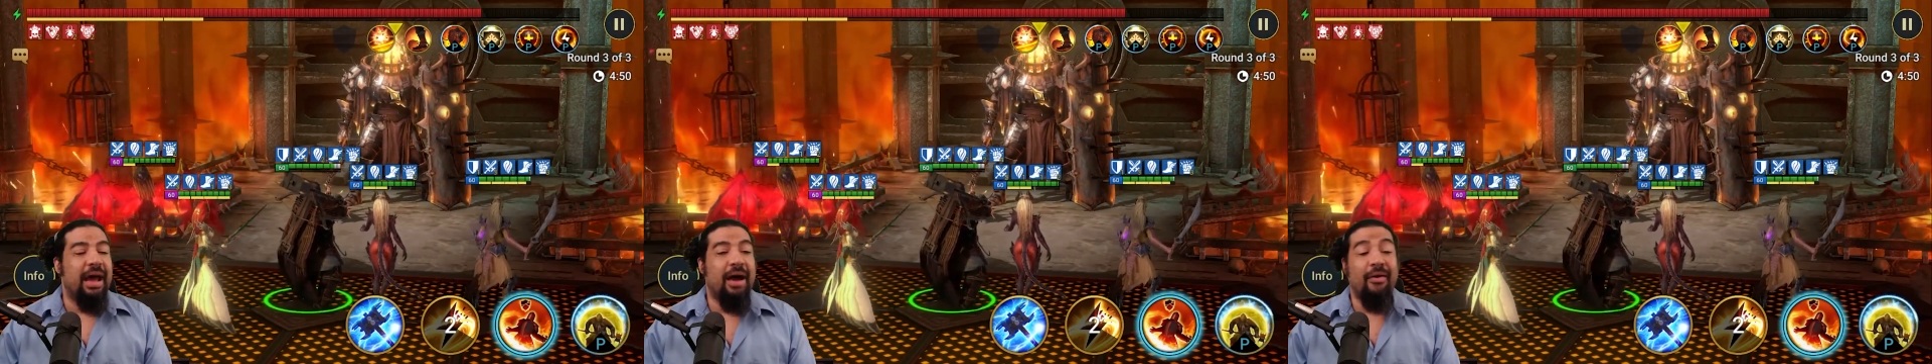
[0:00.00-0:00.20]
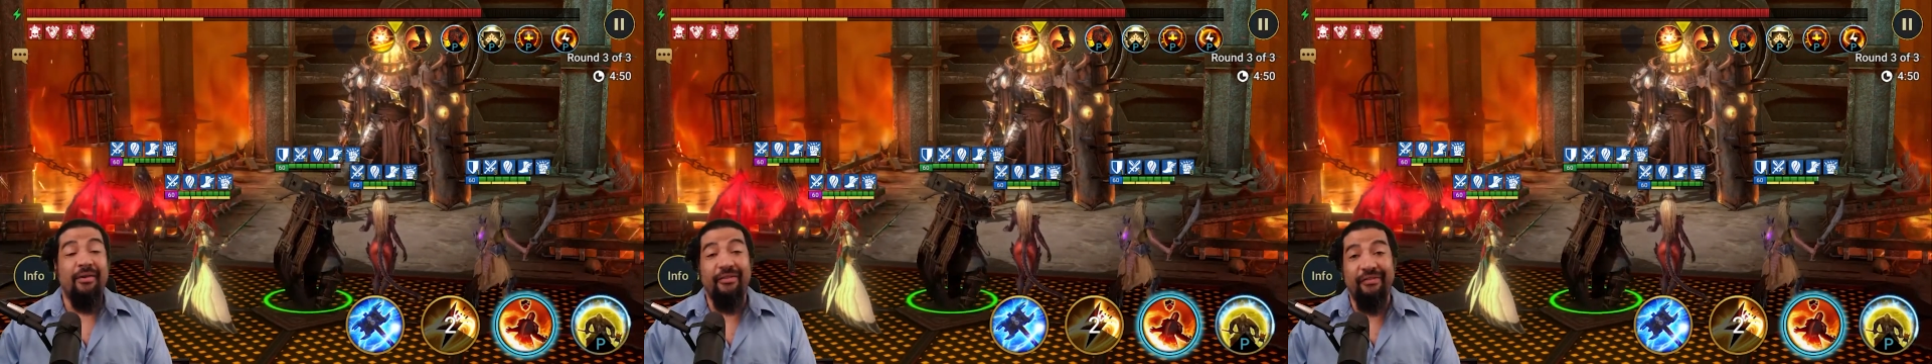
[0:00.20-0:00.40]

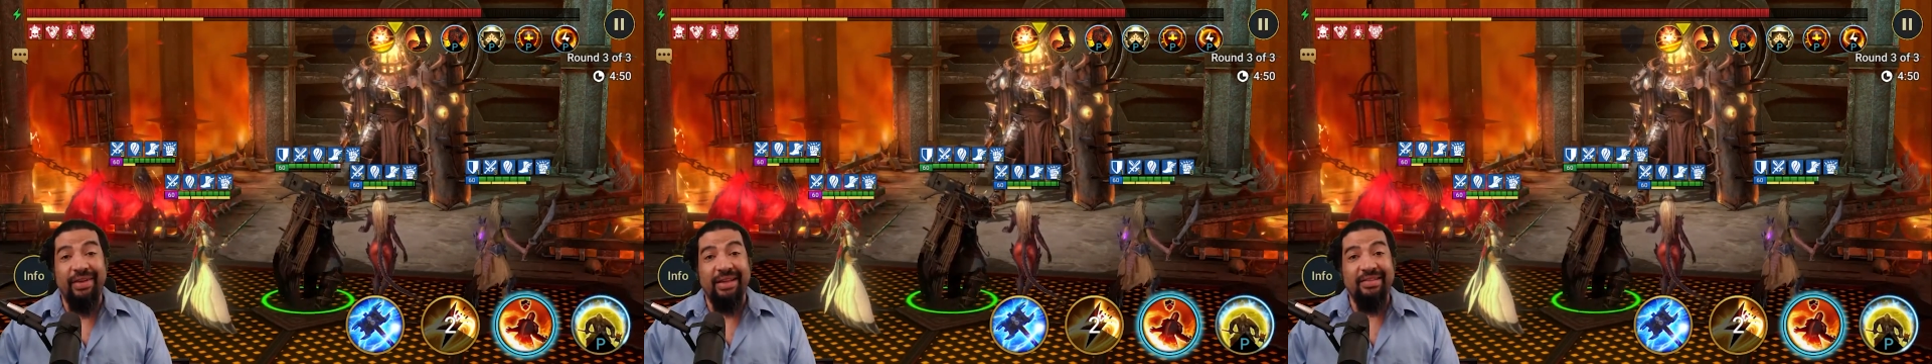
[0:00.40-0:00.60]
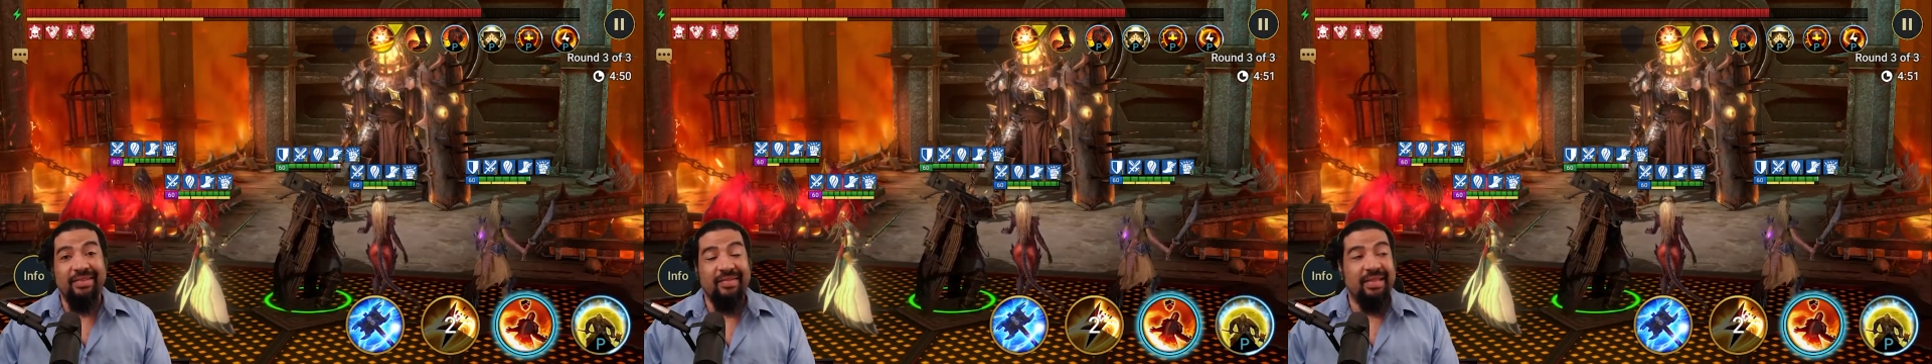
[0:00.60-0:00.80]
how
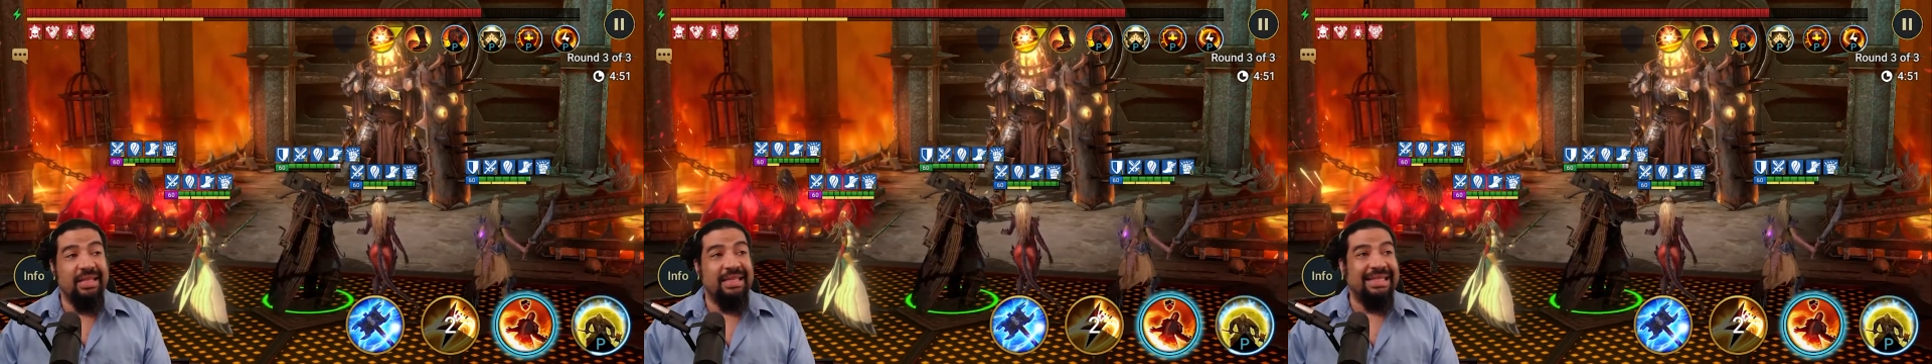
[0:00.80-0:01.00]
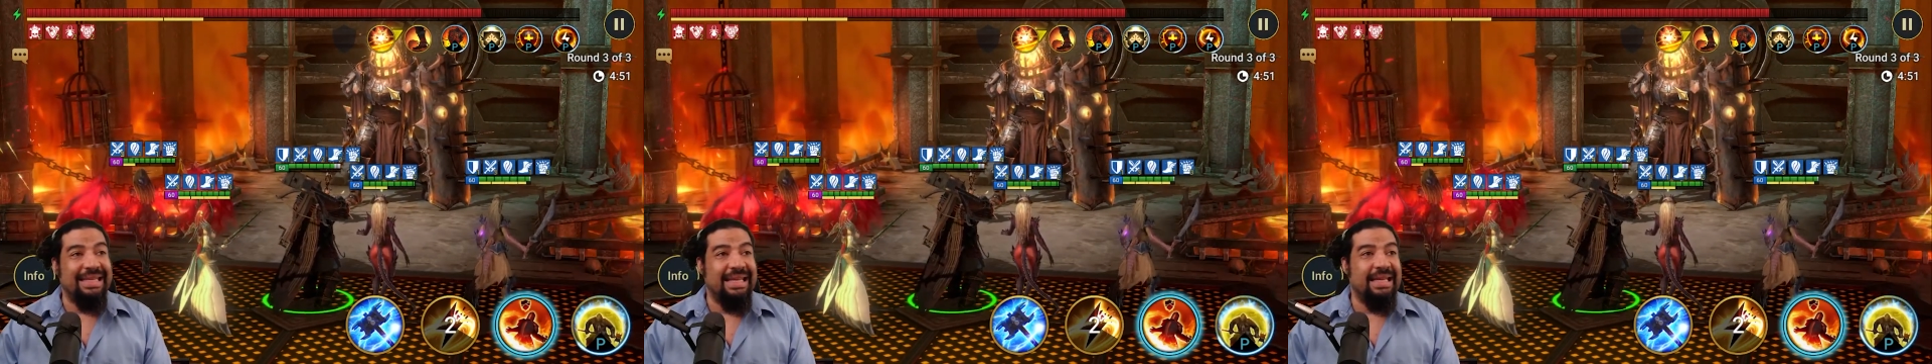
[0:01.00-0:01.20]
effective
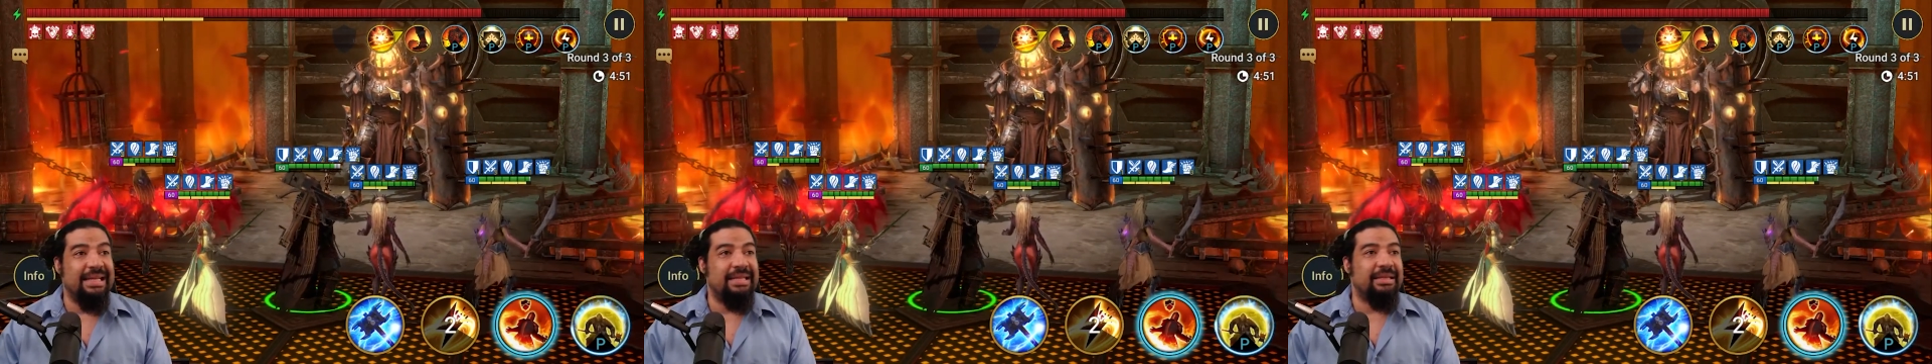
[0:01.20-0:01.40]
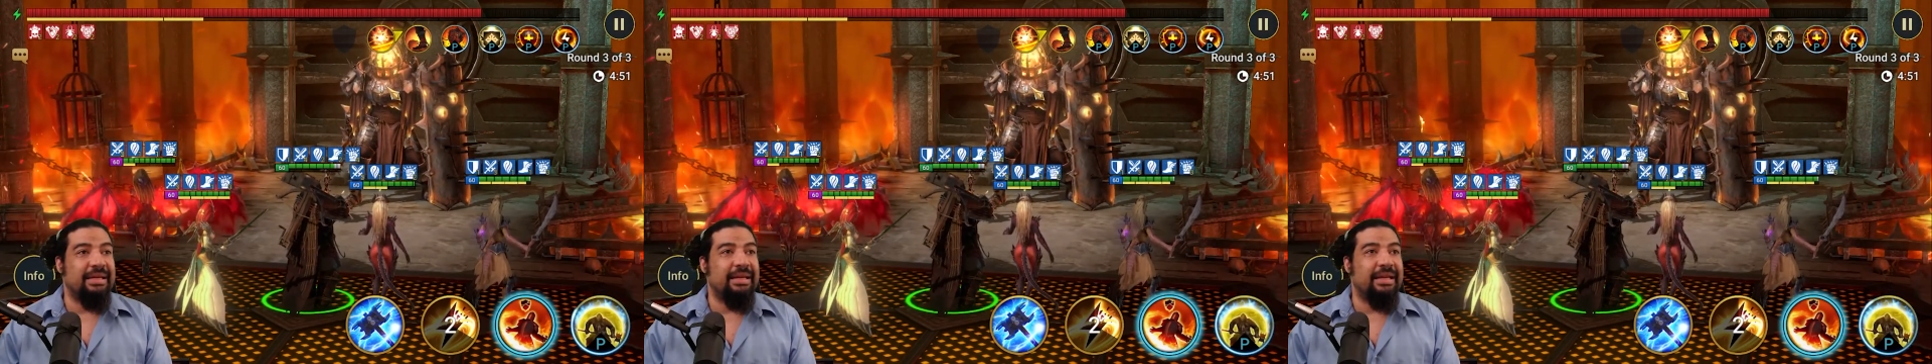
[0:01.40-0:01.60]
this
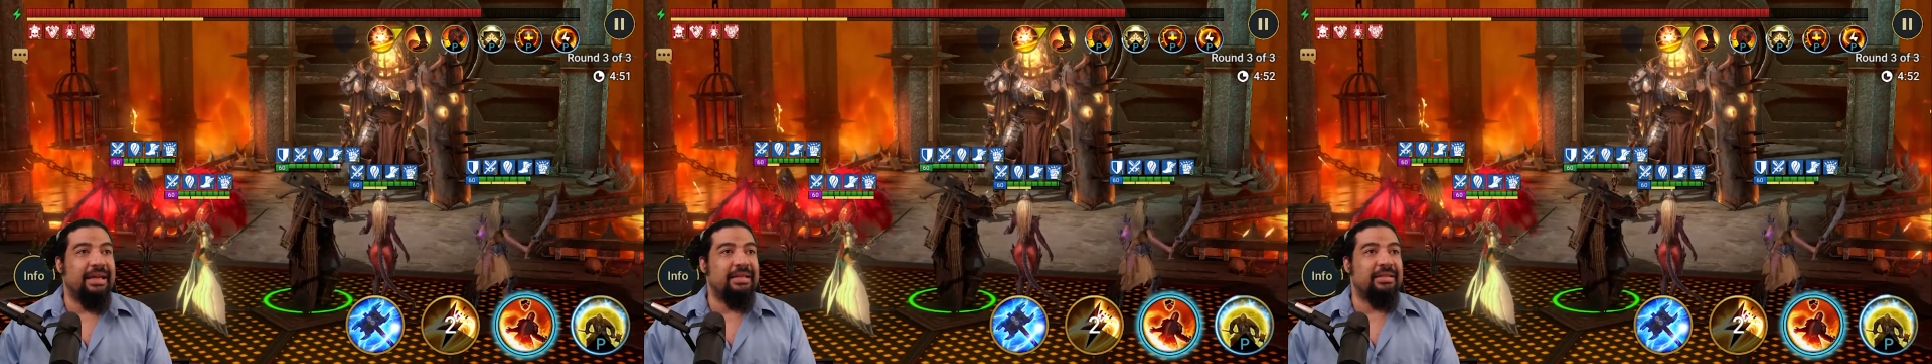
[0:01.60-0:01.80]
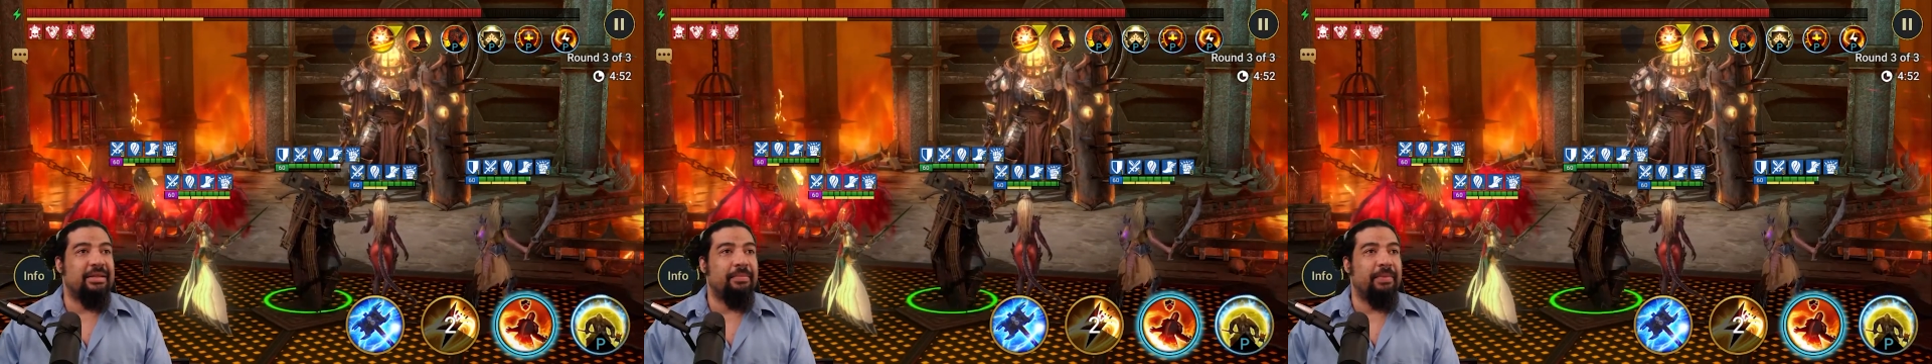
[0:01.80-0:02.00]
is
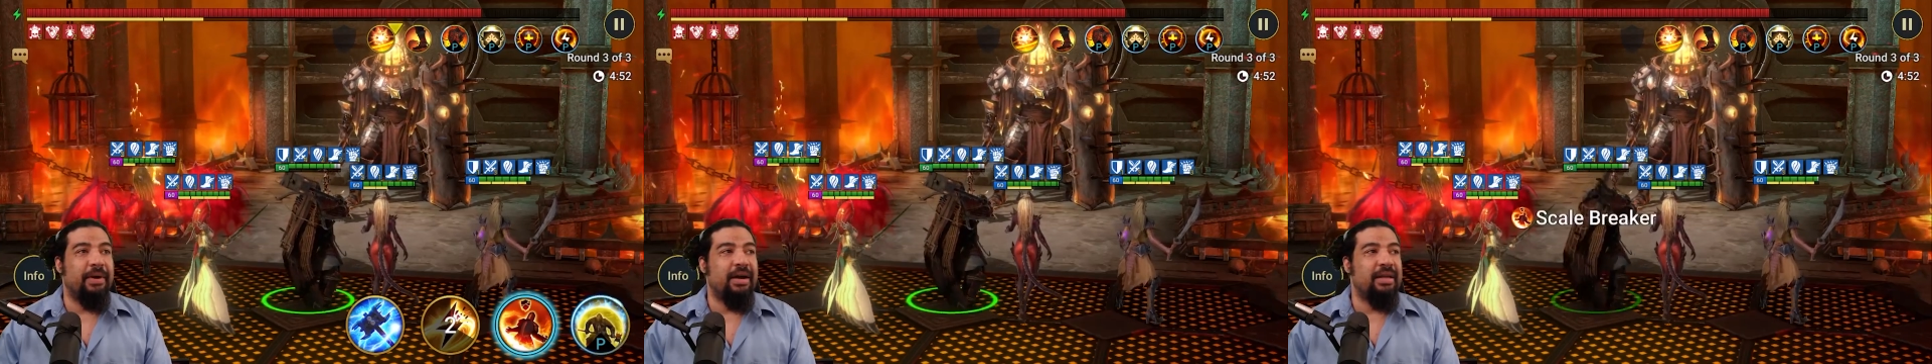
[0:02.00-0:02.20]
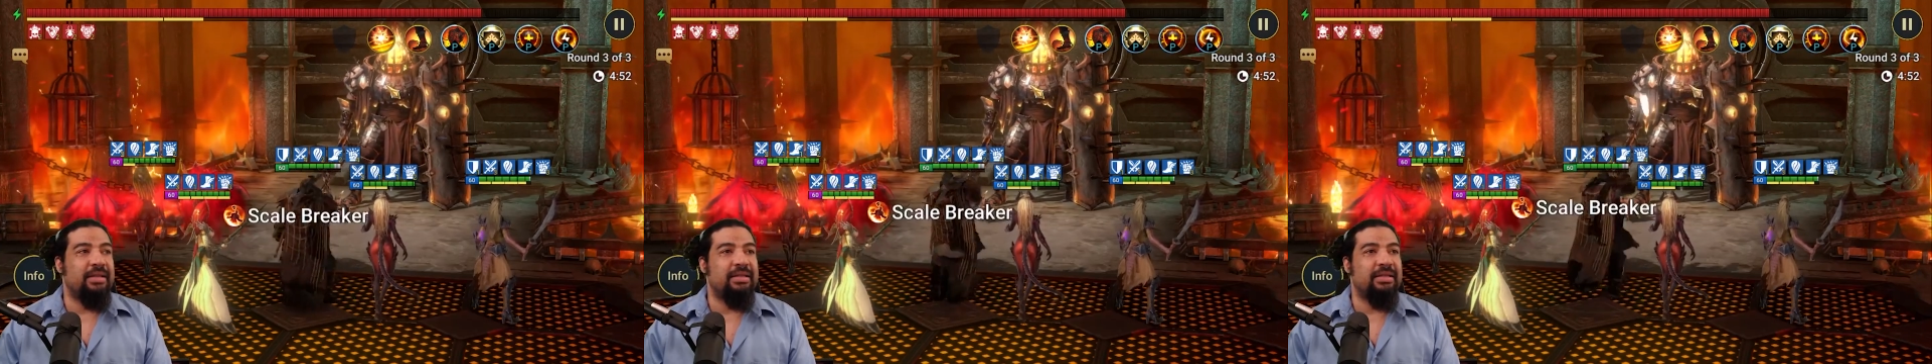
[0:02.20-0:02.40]
against the
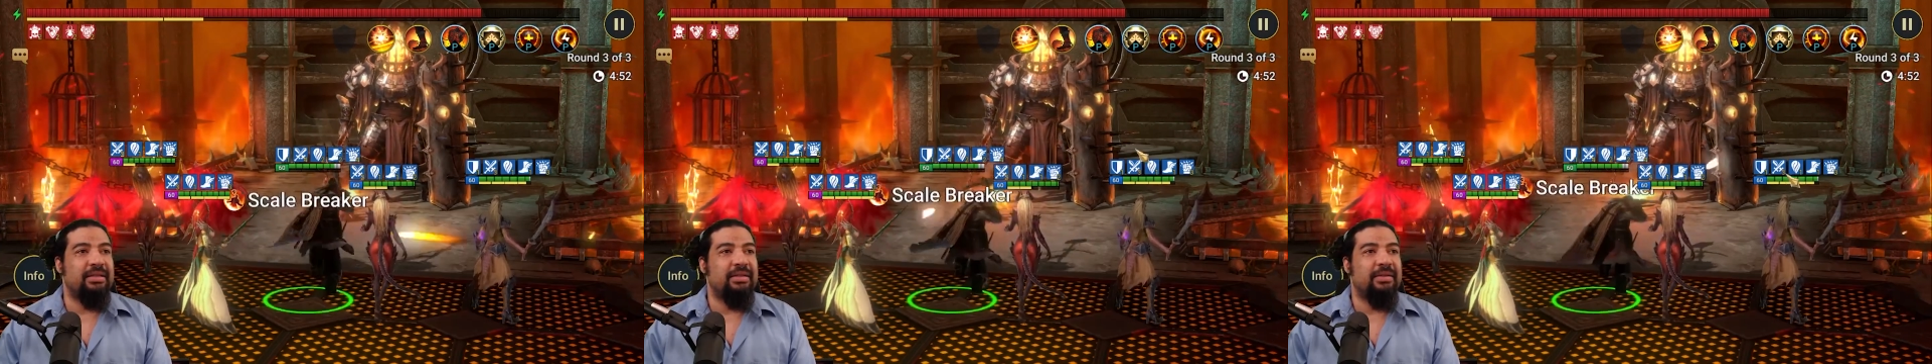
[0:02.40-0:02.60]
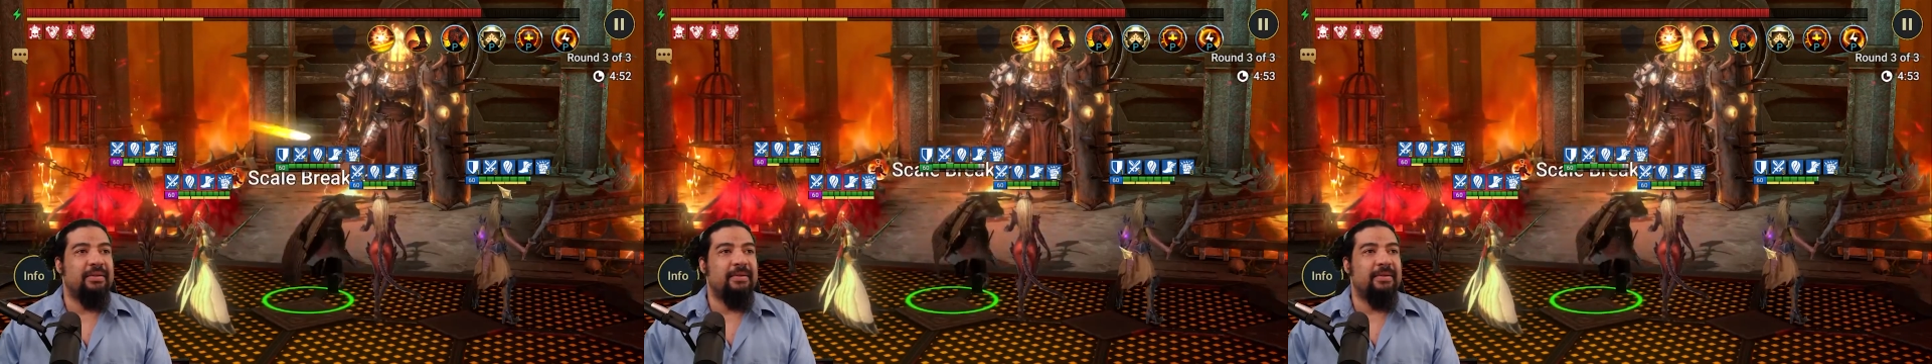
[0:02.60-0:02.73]
boss.